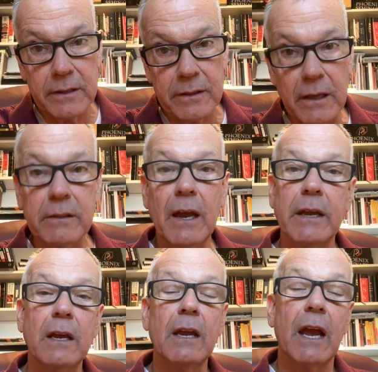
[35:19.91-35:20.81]
that they
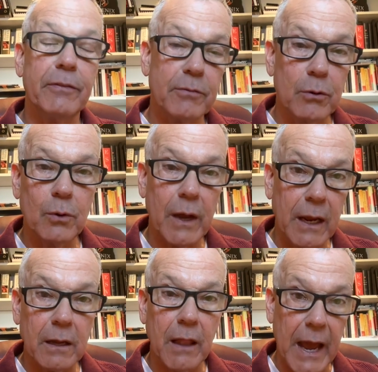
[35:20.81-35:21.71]
can get through a
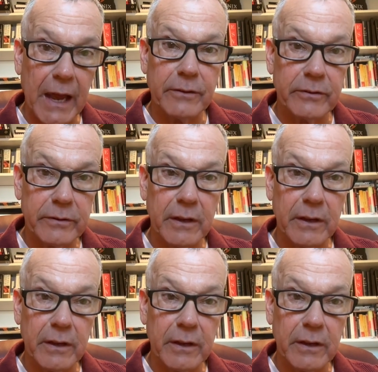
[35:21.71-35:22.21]
class